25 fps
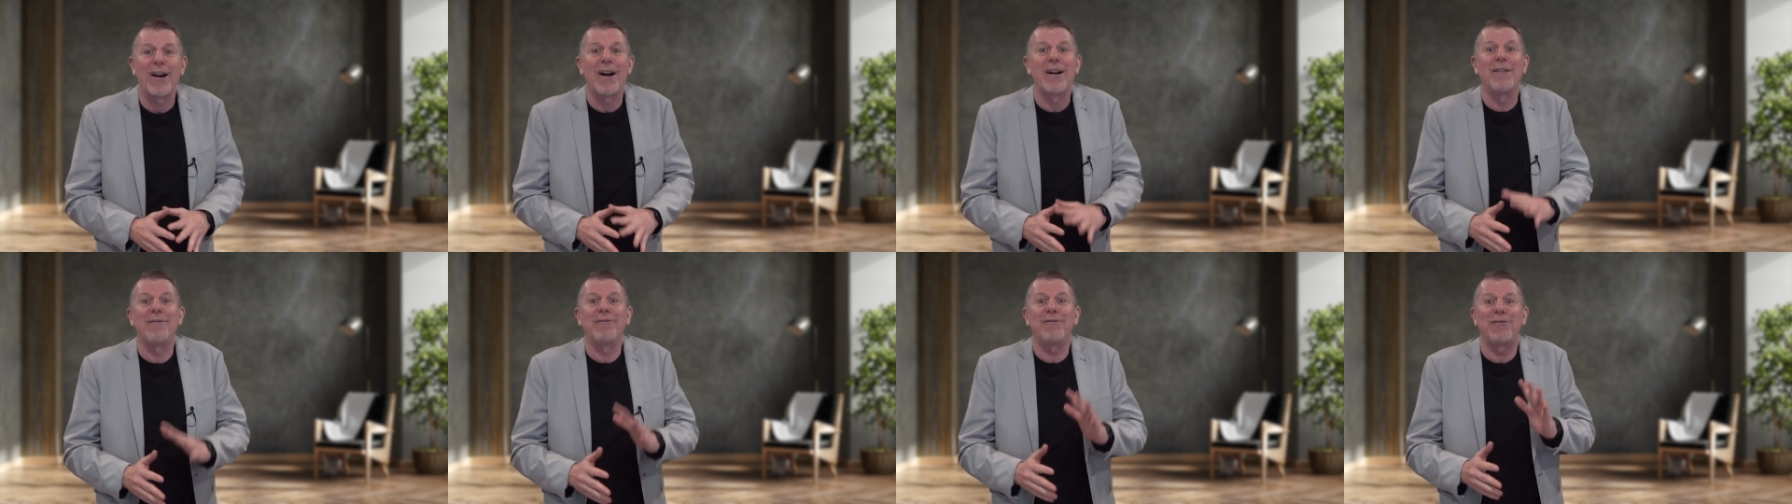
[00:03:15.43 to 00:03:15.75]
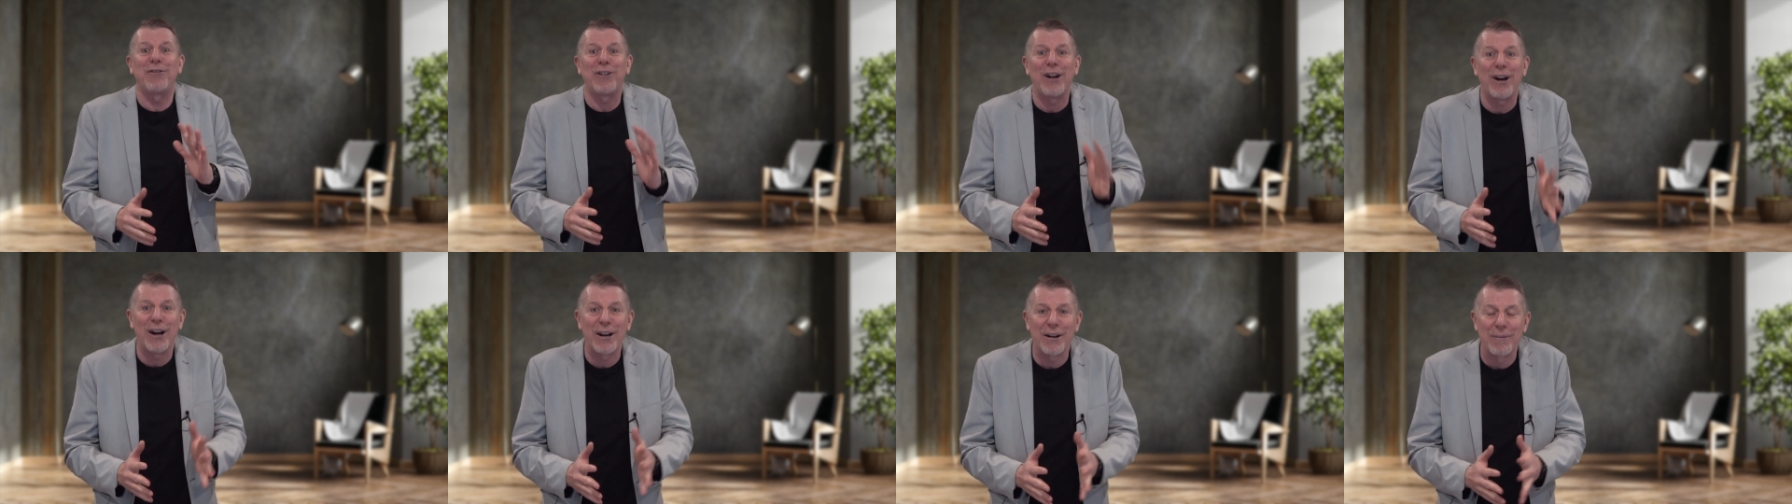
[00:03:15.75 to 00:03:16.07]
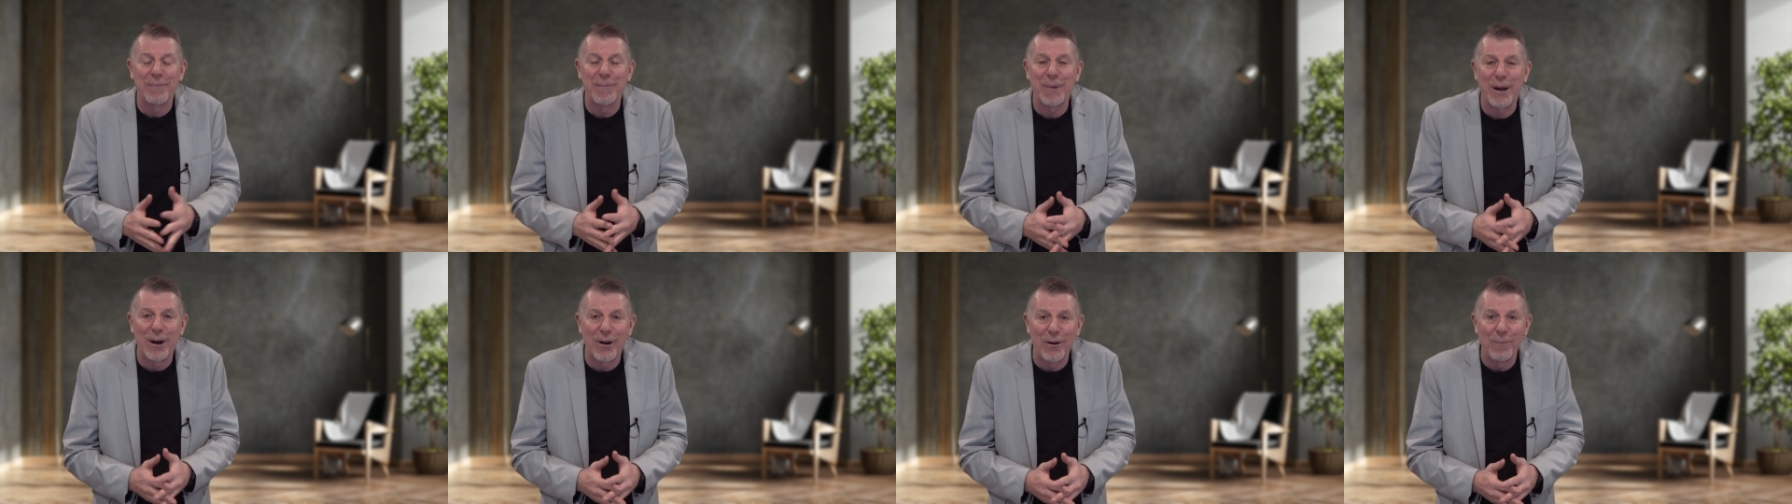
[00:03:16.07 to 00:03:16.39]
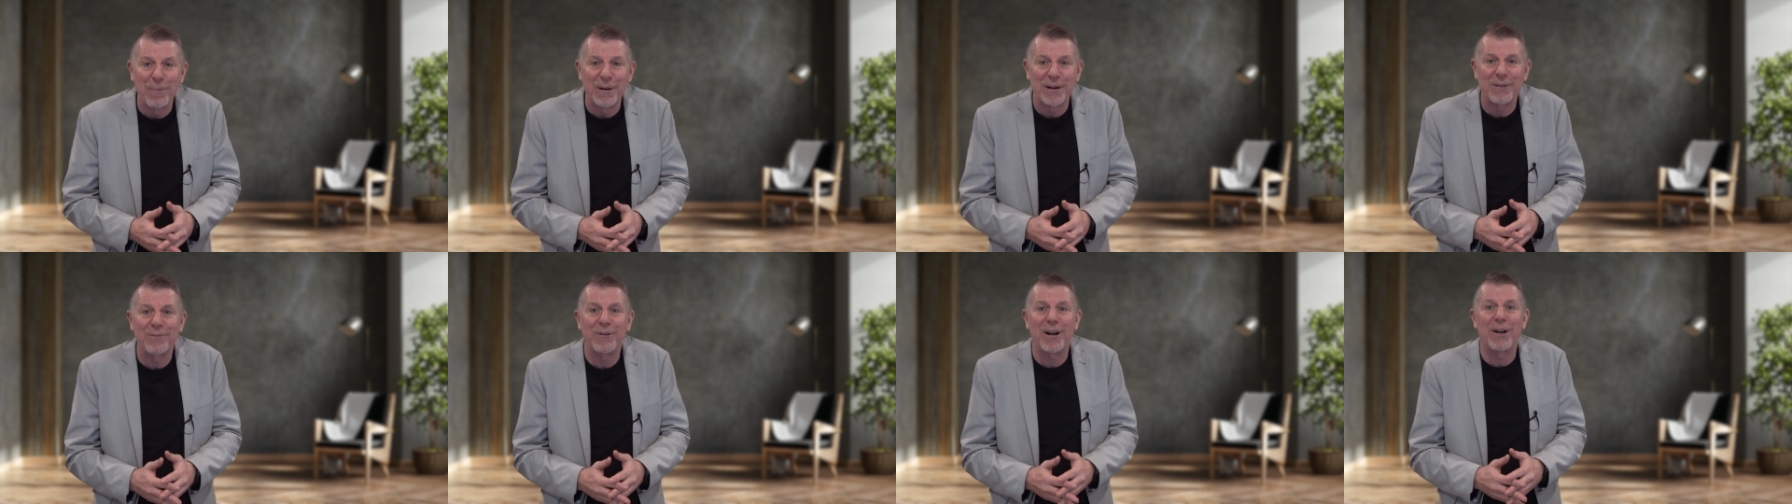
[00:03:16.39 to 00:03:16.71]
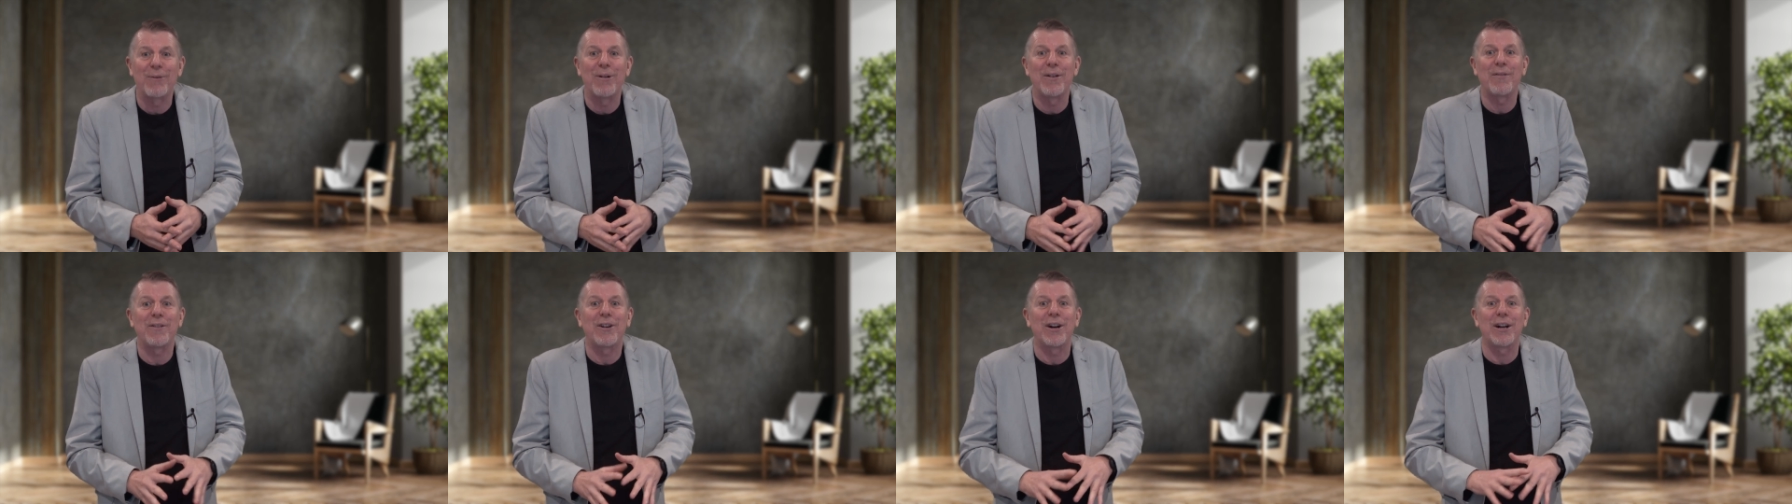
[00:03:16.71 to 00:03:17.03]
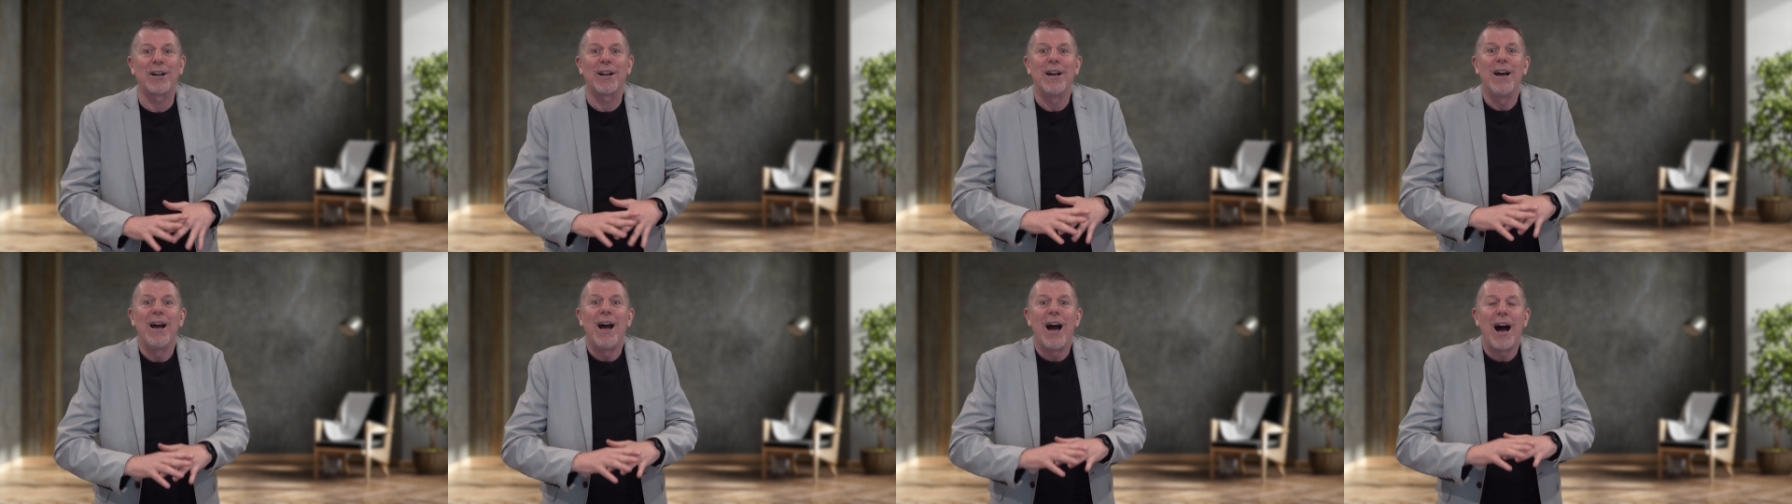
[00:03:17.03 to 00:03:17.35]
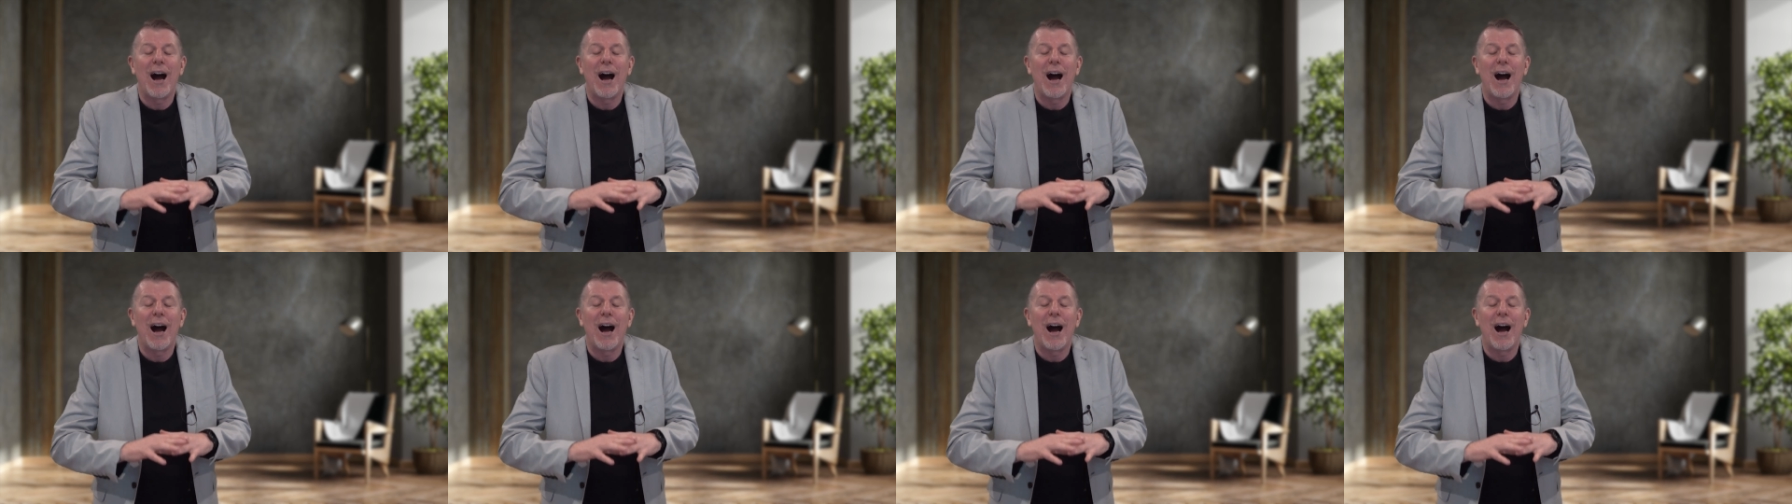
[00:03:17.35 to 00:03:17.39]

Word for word: and fly to Melbourne where we've got